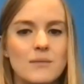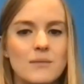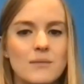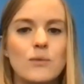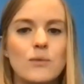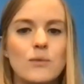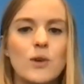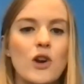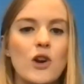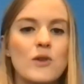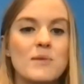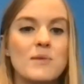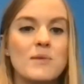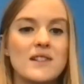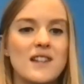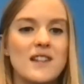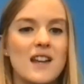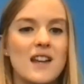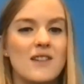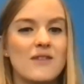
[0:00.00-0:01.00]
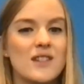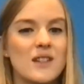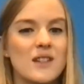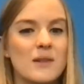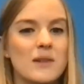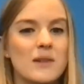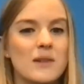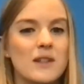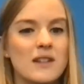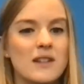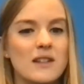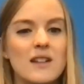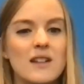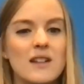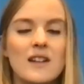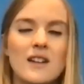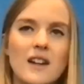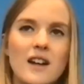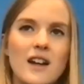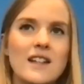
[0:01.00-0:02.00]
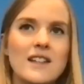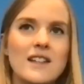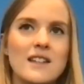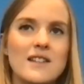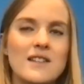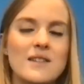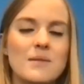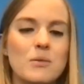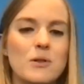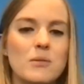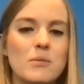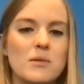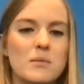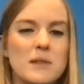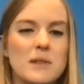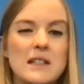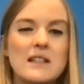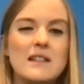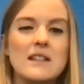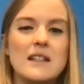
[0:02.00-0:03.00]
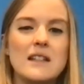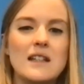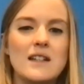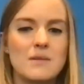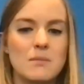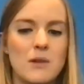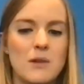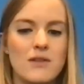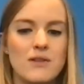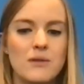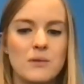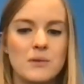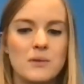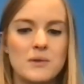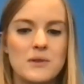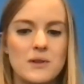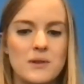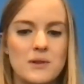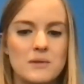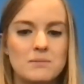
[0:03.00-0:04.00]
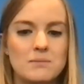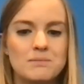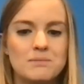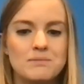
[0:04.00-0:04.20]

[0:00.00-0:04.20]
we're hoping to have something, I guess, probably in the next month or so.